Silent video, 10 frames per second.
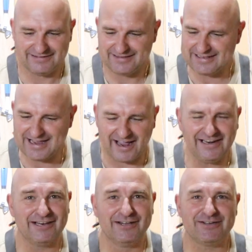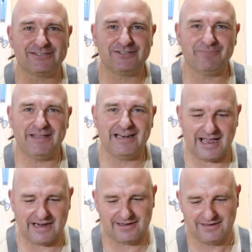it kind of looks to me
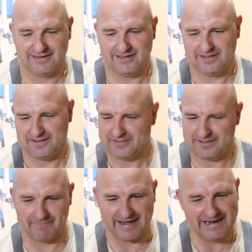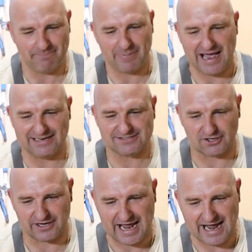like the main palace
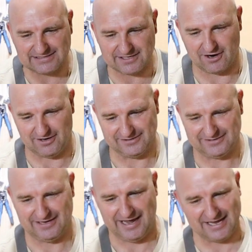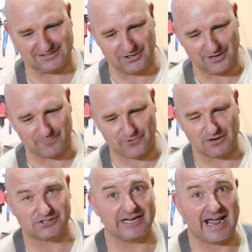on Asgard. As you're
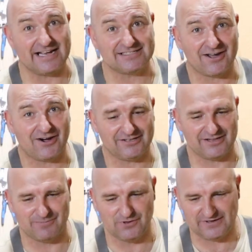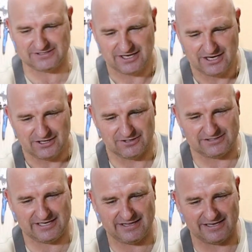approaching Asgard in the movies, you
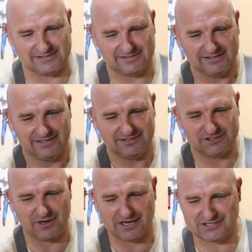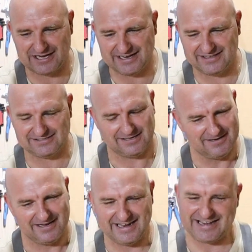see this structure like this.
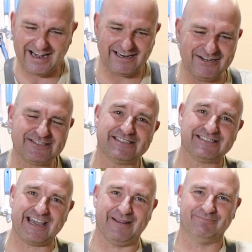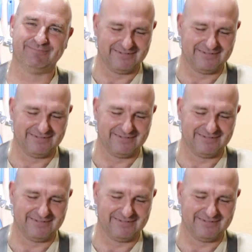It kind of looks the same.